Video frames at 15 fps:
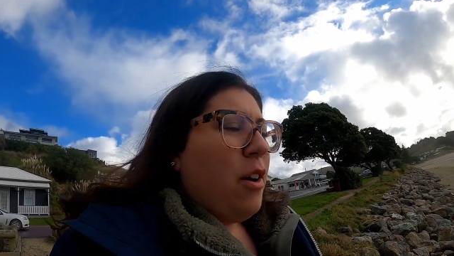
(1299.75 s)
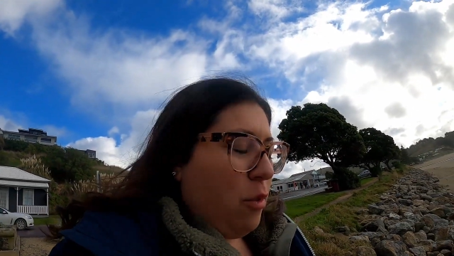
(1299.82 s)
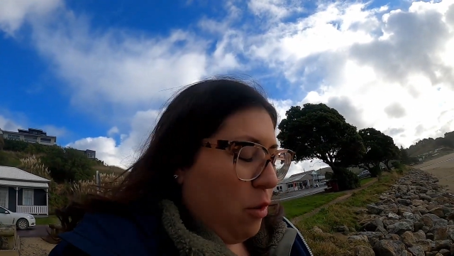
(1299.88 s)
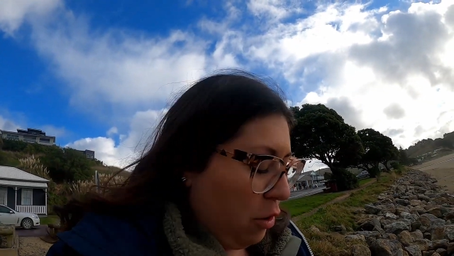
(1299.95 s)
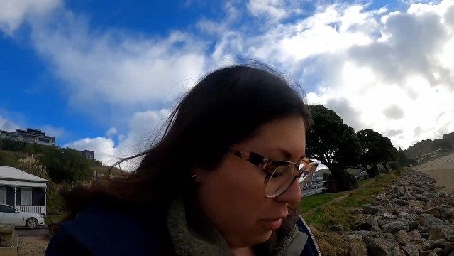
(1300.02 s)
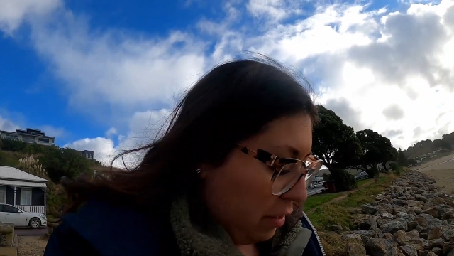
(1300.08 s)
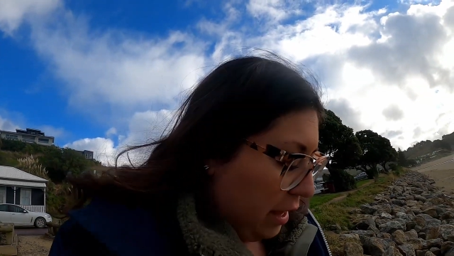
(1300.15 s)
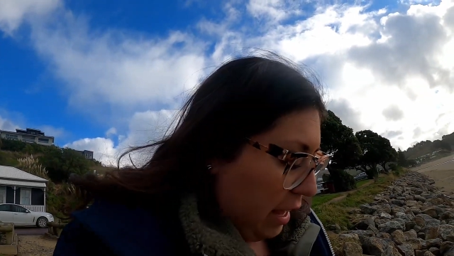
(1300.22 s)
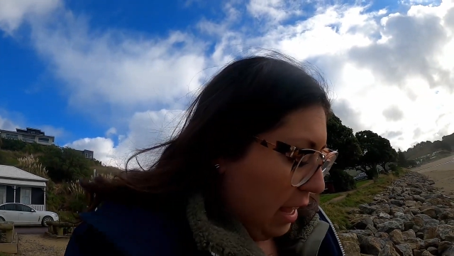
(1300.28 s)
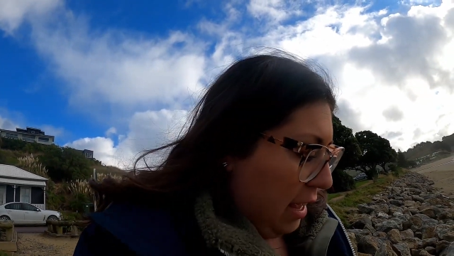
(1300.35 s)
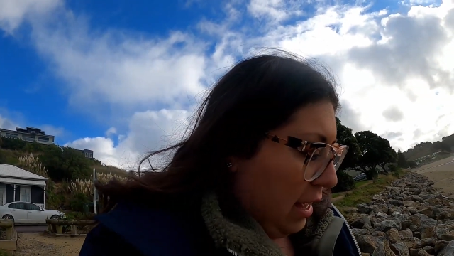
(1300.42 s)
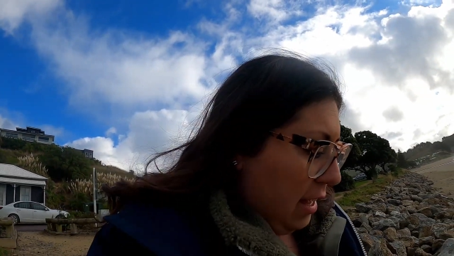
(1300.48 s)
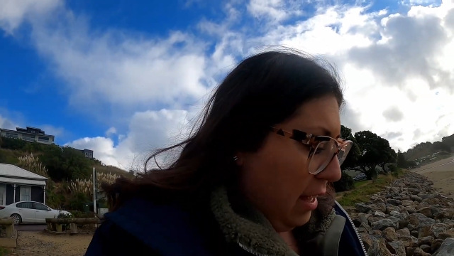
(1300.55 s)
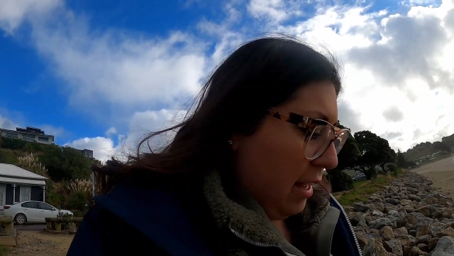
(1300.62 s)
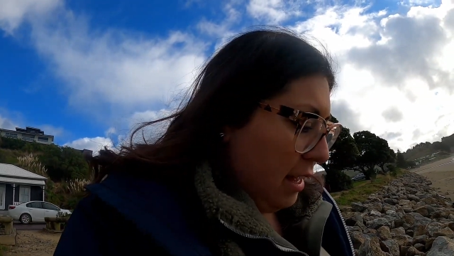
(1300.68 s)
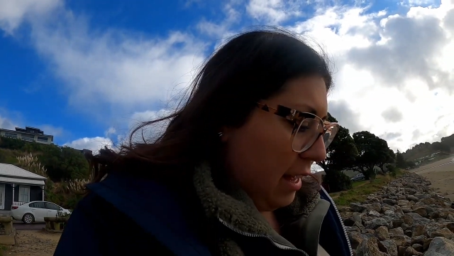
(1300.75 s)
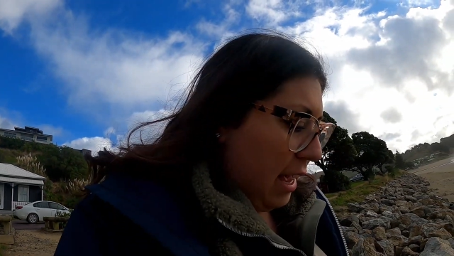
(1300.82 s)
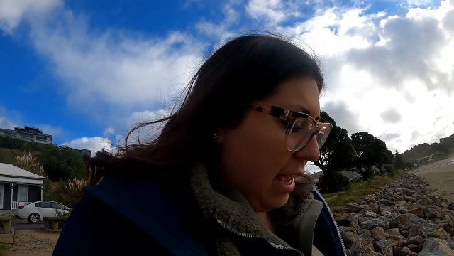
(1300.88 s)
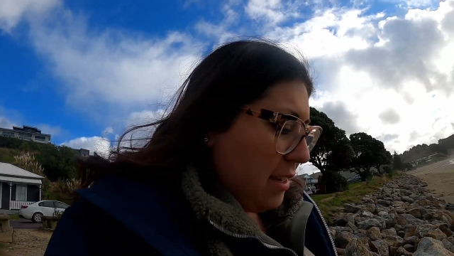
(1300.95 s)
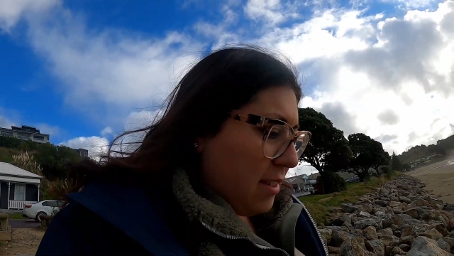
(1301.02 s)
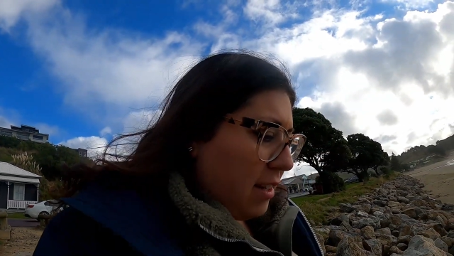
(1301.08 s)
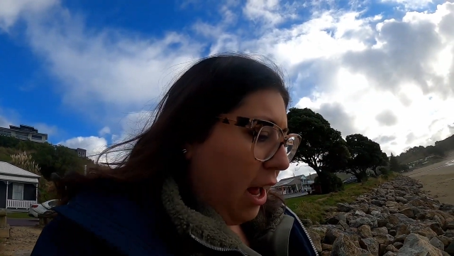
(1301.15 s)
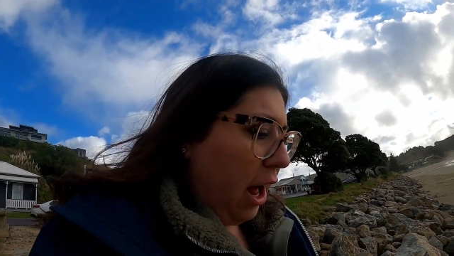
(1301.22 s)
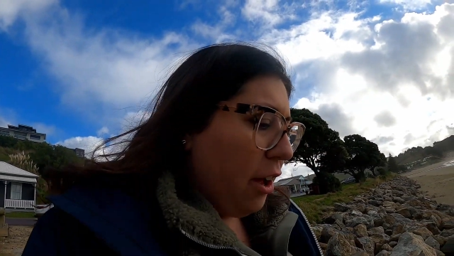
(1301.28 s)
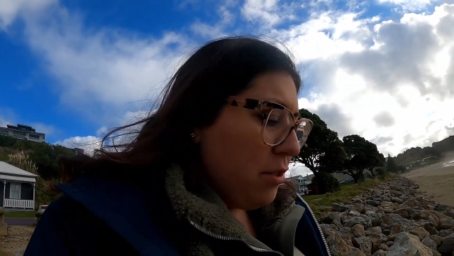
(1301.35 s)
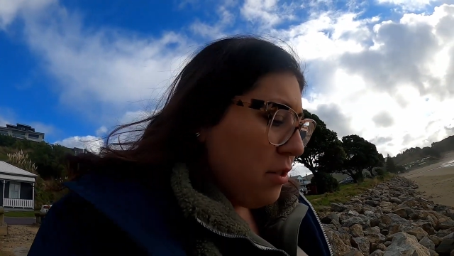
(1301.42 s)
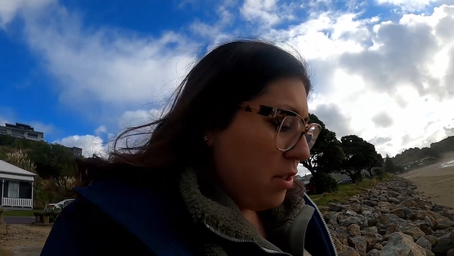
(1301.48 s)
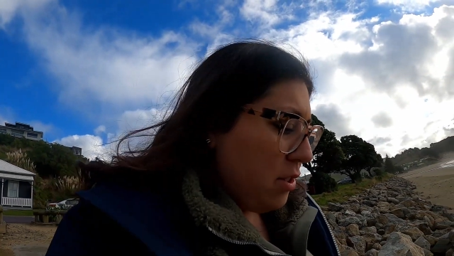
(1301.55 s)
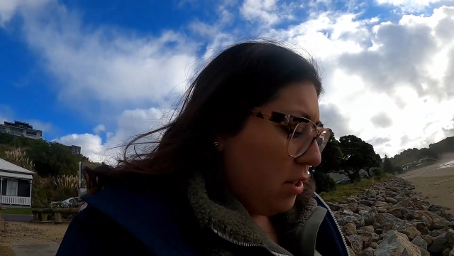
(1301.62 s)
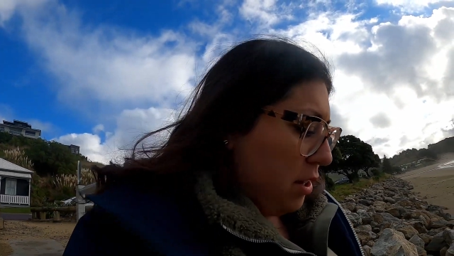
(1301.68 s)
We're on the east
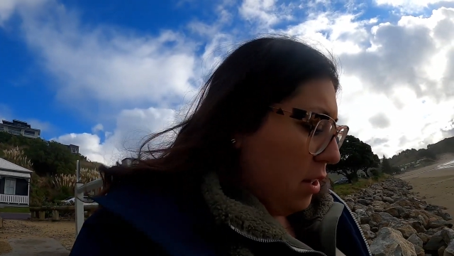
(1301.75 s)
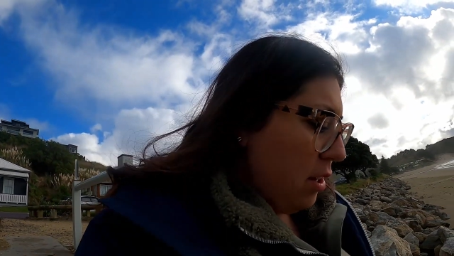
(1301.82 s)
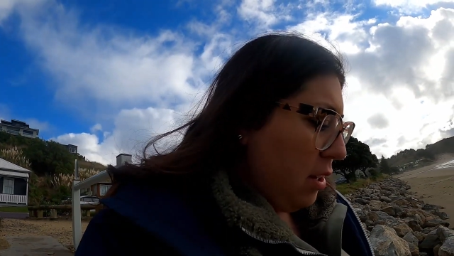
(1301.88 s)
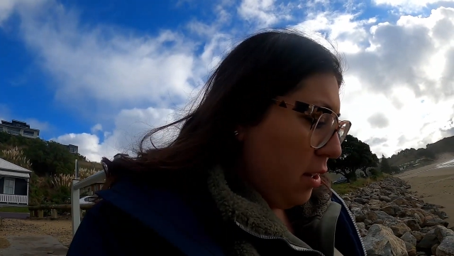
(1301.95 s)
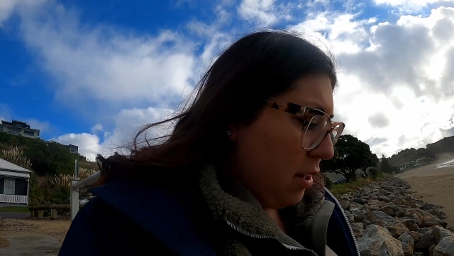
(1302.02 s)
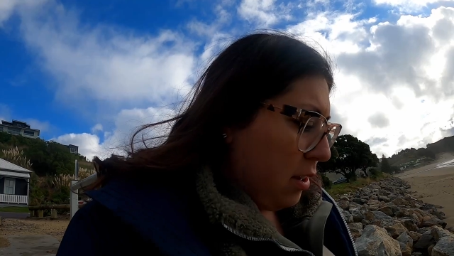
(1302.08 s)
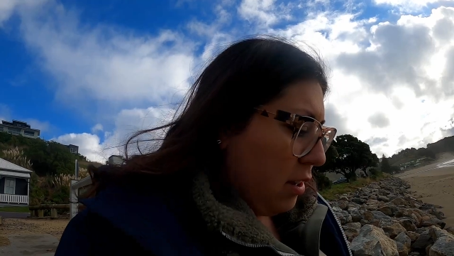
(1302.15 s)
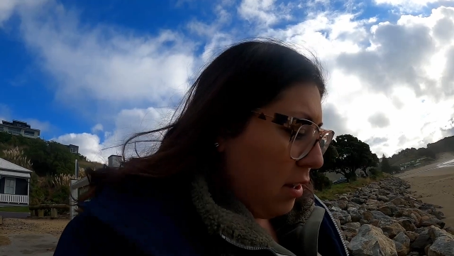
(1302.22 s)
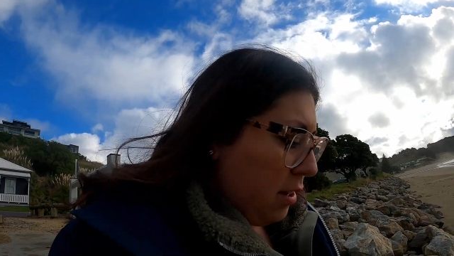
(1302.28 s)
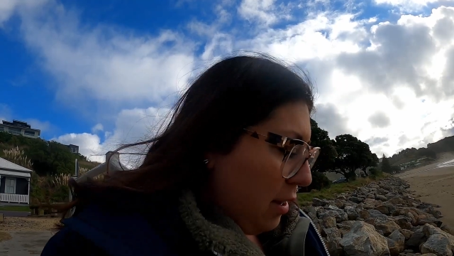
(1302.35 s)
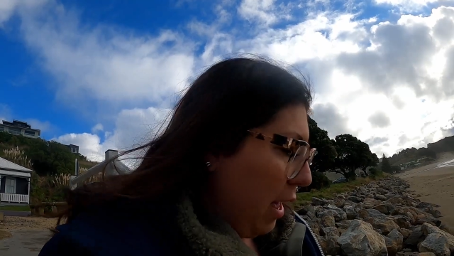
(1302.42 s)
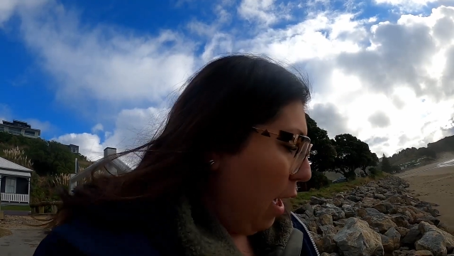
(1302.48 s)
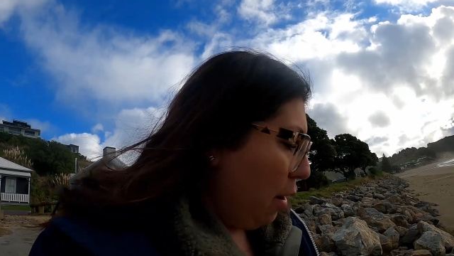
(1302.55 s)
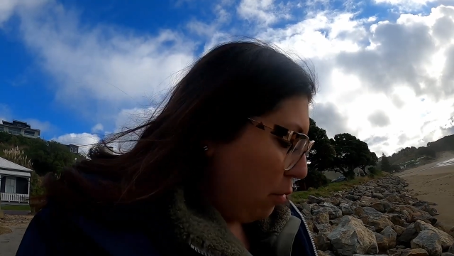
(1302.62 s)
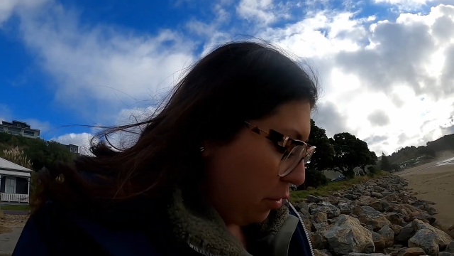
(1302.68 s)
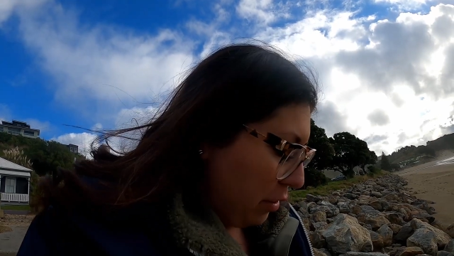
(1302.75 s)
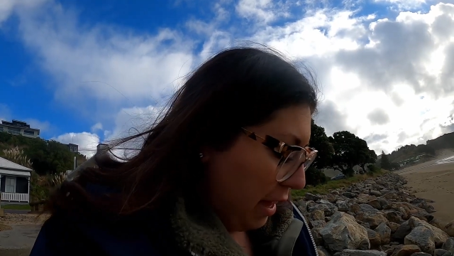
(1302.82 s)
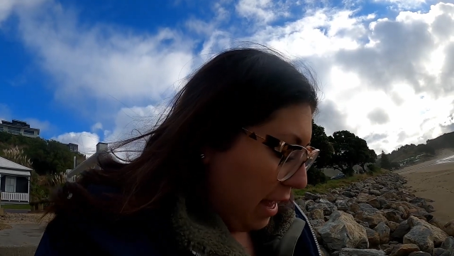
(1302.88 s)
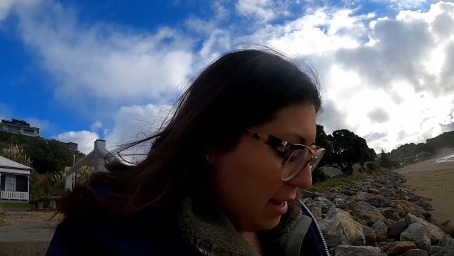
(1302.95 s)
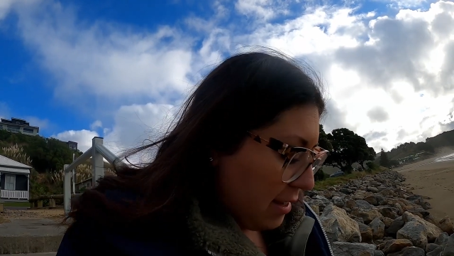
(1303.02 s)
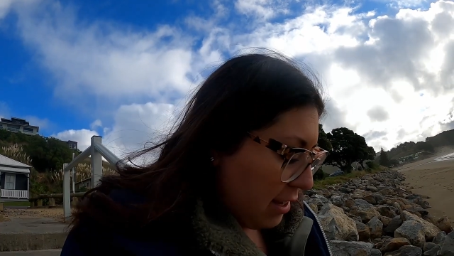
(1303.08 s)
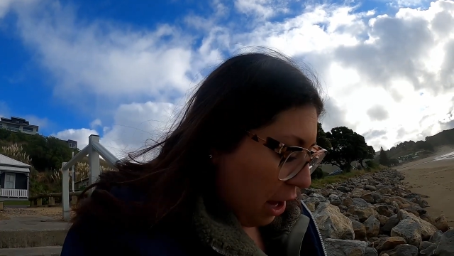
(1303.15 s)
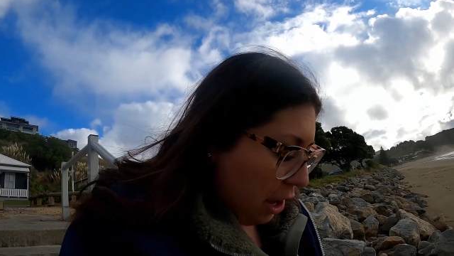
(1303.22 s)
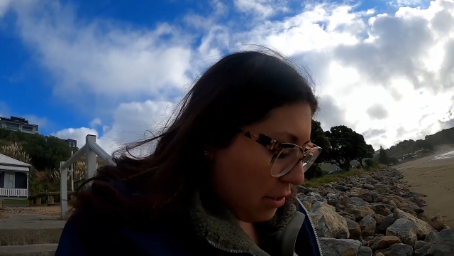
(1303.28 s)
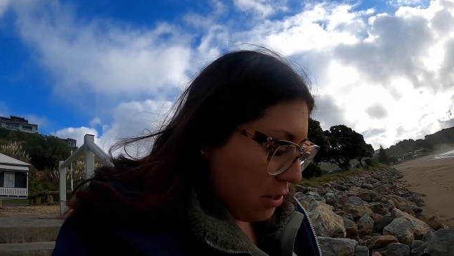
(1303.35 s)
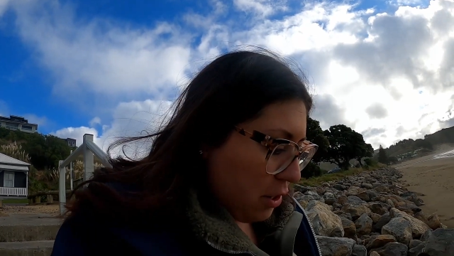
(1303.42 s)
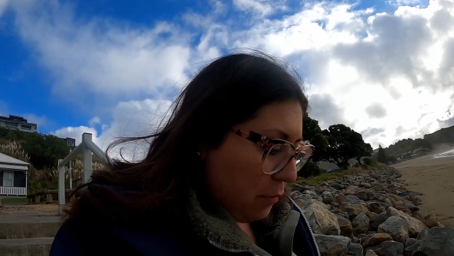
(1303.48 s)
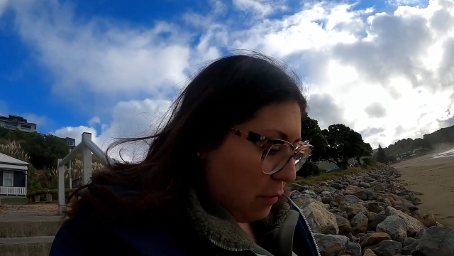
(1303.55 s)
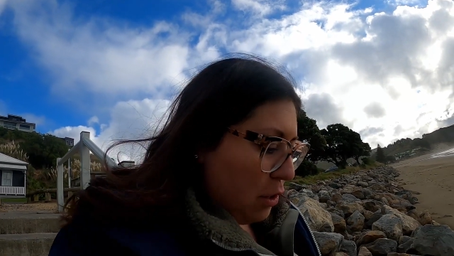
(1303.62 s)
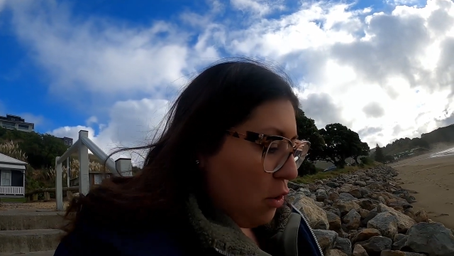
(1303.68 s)
coast? Yeah, we're on the east
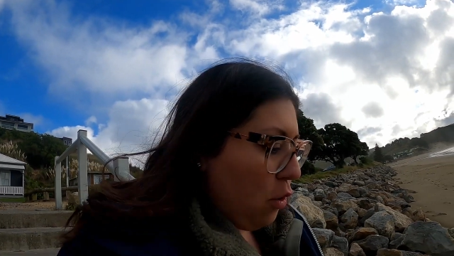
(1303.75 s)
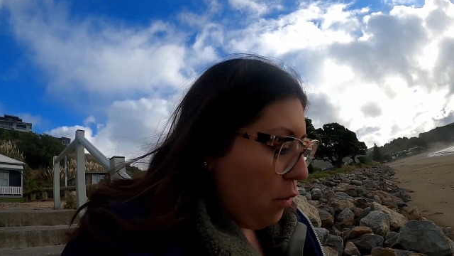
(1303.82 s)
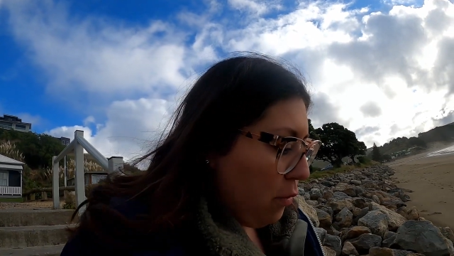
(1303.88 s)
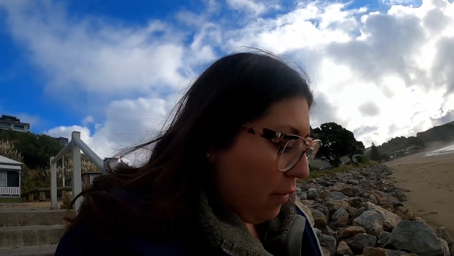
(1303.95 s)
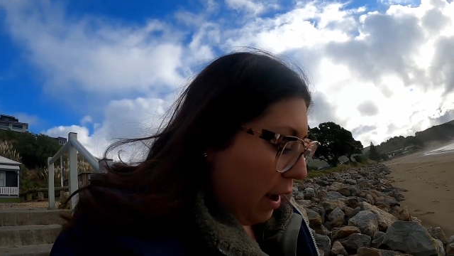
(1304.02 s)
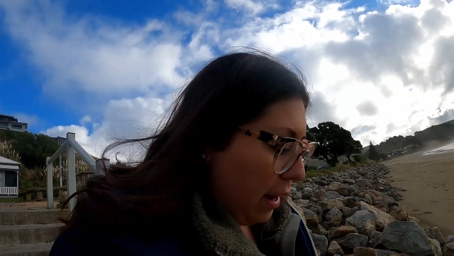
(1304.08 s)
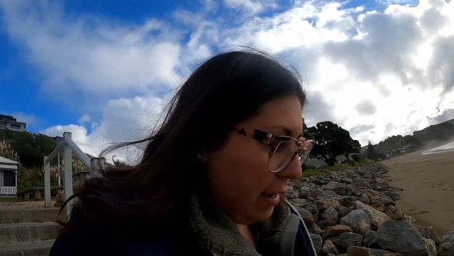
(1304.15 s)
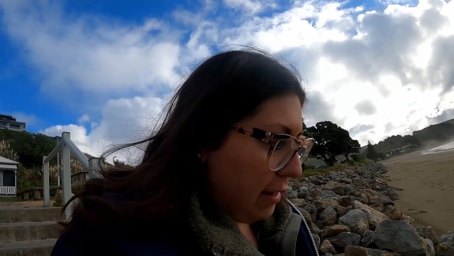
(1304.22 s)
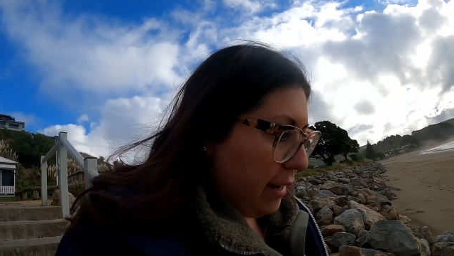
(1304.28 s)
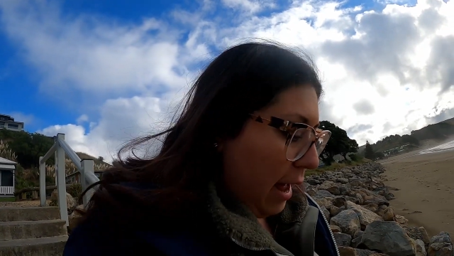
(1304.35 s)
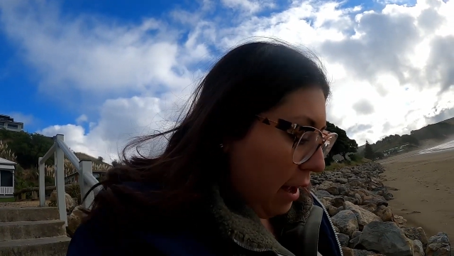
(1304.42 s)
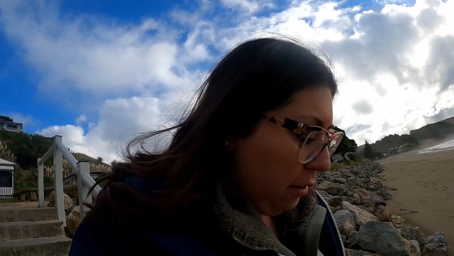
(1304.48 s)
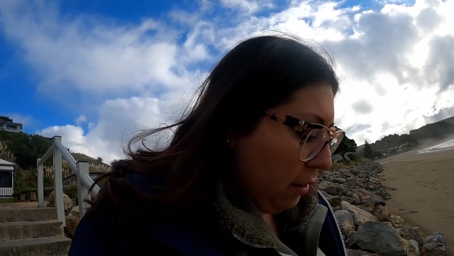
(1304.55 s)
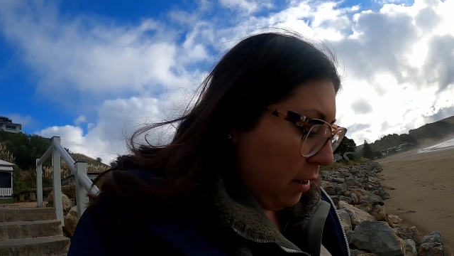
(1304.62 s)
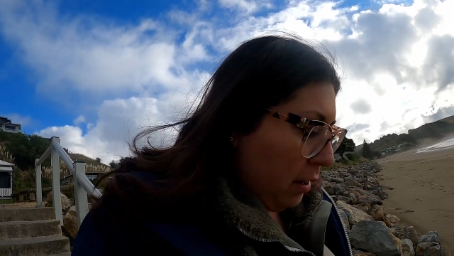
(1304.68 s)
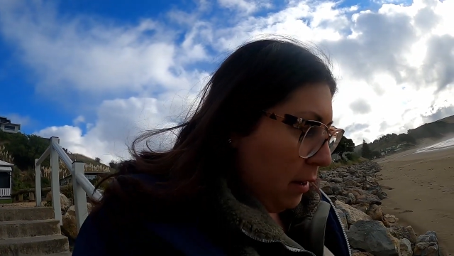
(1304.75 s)
coast of the North Island now.